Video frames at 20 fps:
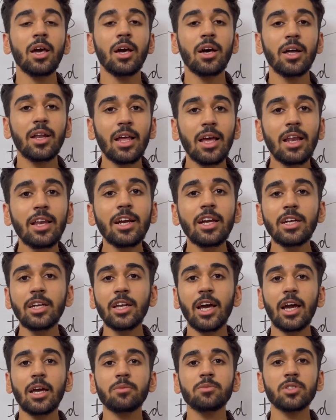really
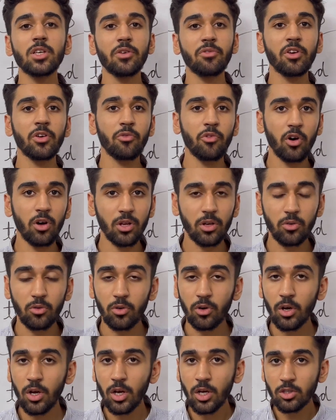time saving for you.
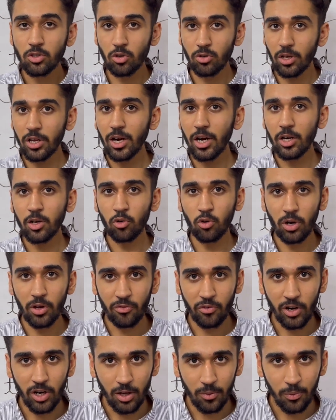So there are 2
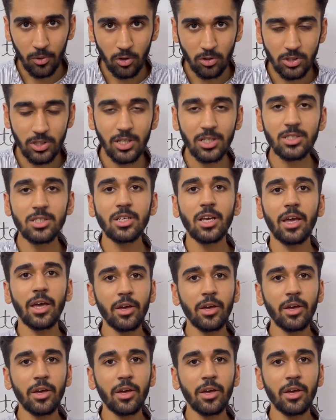different approaches.